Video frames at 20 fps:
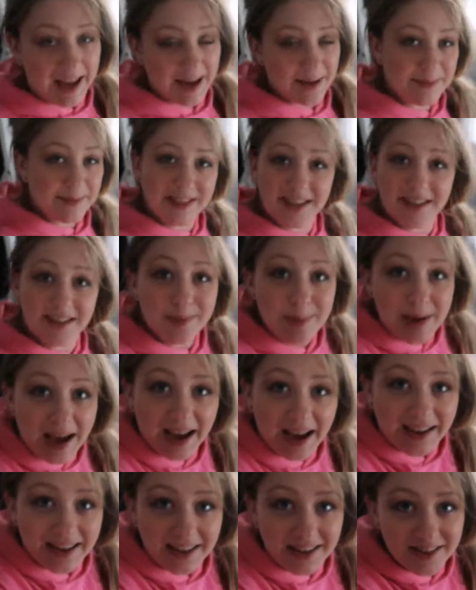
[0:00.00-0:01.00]
Amazon
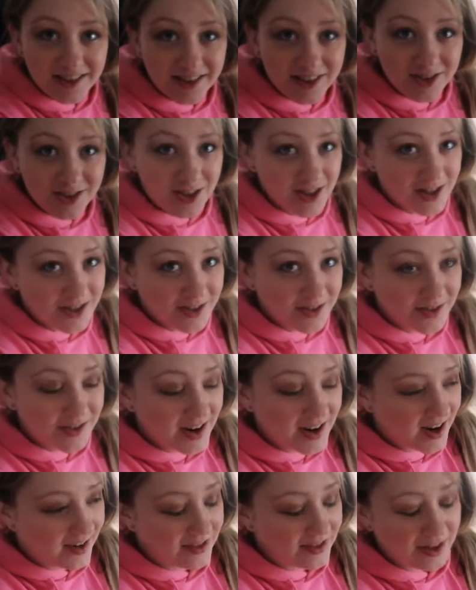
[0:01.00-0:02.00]
package just
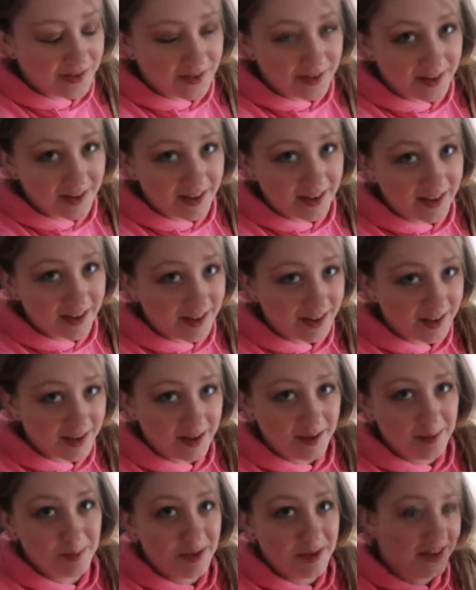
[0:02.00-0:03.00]
arrived. I feel like
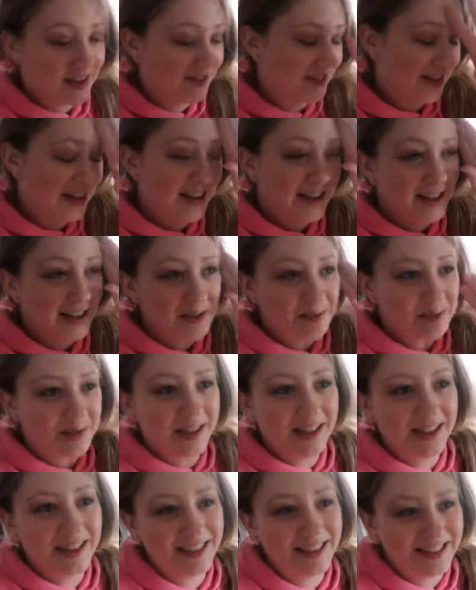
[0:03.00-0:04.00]
a bit of an idiot
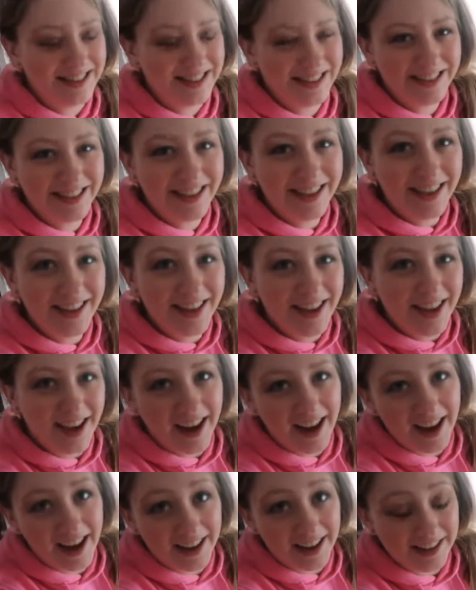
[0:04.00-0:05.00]
because
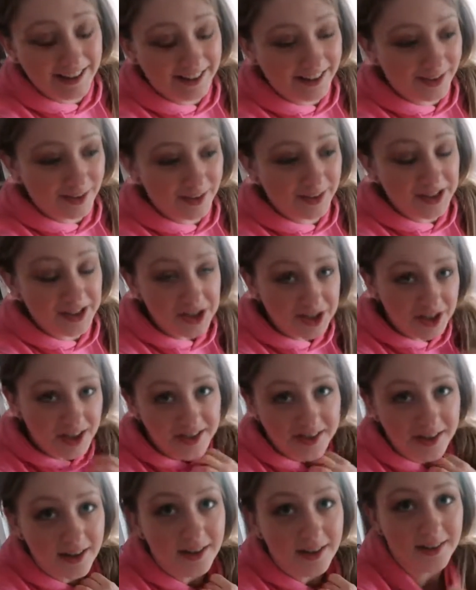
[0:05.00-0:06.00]
I literally
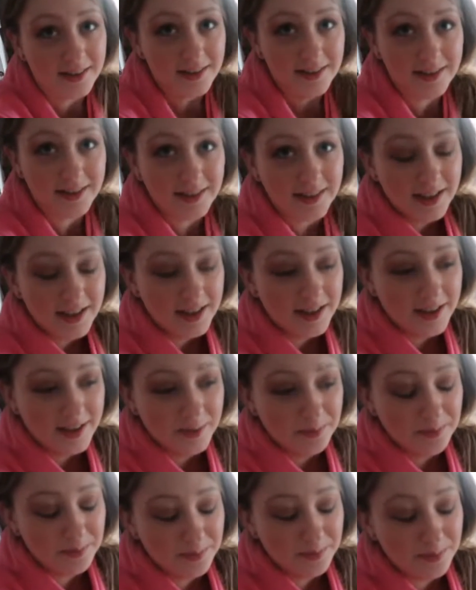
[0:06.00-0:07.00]
just called
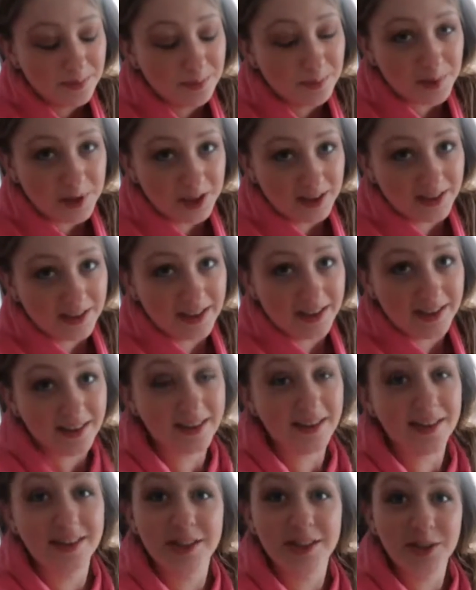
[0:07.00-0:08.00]

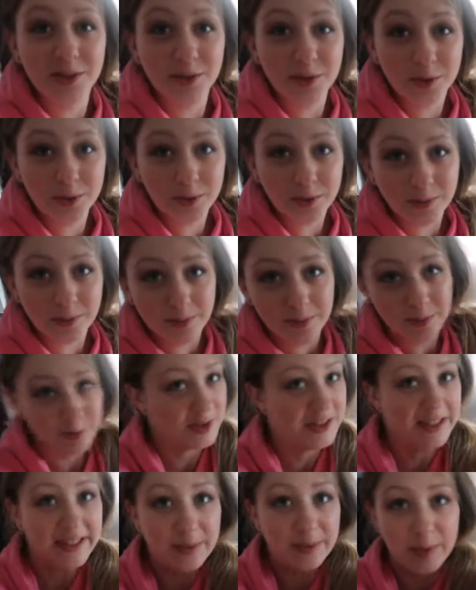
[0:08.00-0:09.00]
PureLater to
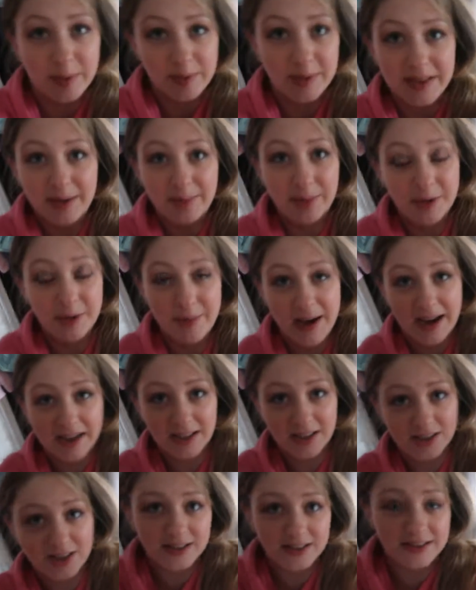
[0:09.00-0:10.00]
see what was up with the
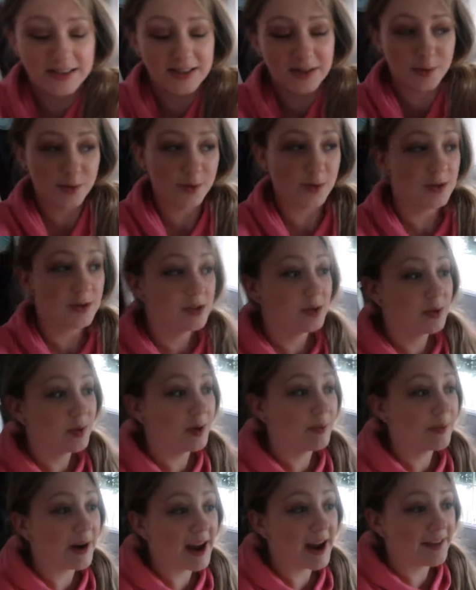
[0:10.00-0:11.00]
package, because this was supposed to
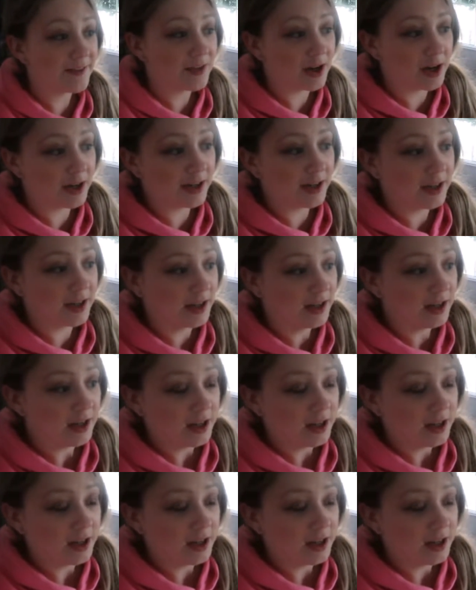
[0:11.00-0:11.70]
arrive on